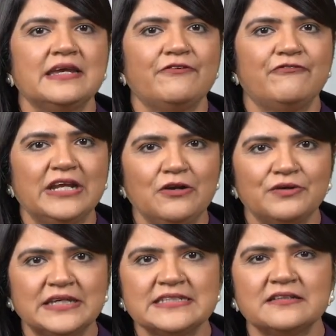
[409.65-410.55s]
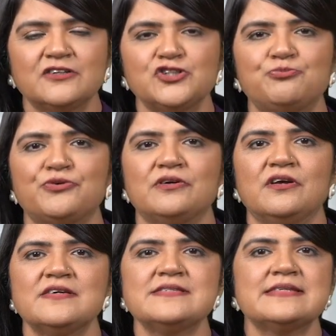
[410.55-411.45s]
in relocating
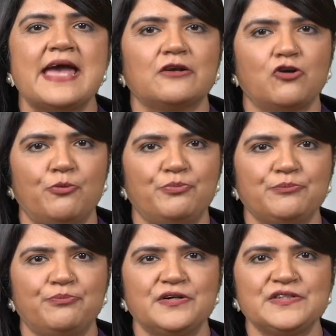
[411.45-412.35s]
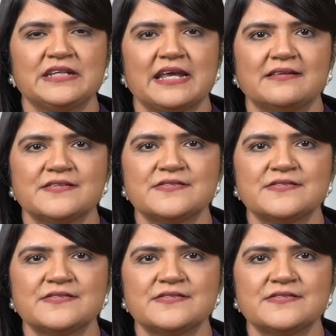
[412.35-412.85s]
entrepreneurs and corporate personnel.